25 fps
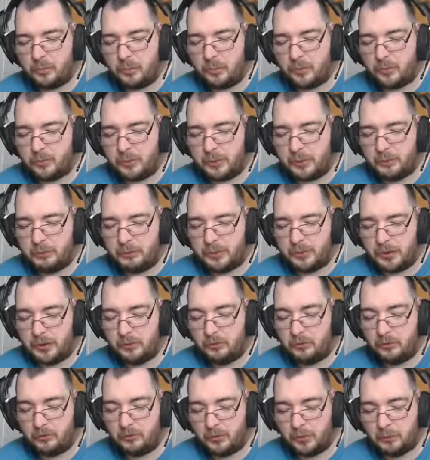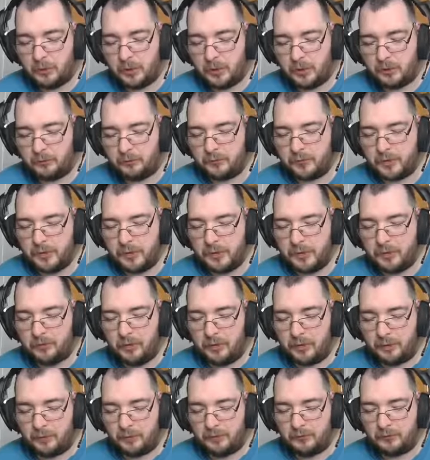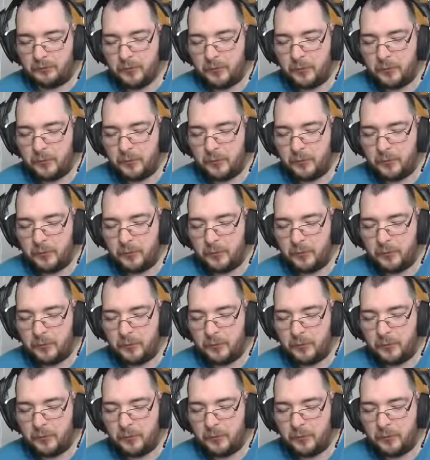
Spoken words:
cream cheese or some kind of cheese. I don't know.